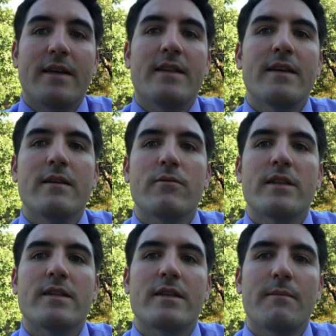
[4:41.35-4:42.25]
And then when
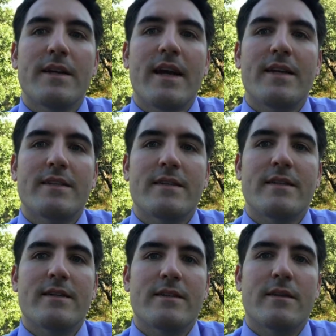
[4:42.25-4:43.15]
the stomach acid
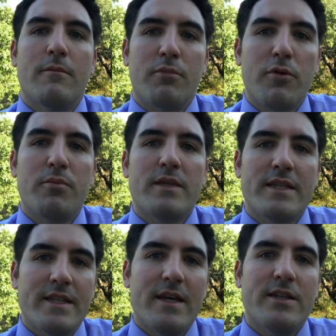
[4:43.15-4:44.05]
is
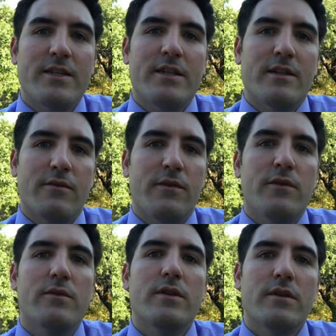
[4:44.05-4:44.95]
appropriately digested the
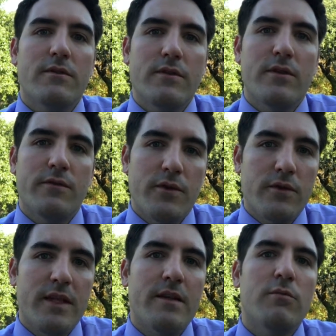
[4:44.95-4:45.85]
food, the, the
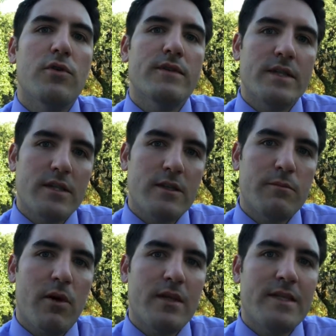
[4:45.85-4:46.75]
food then moves into the
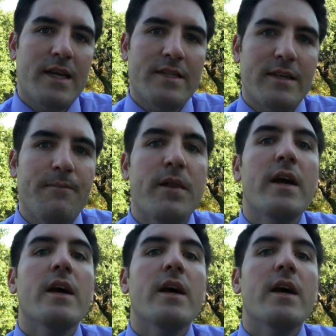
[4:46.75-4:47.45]
small intestine.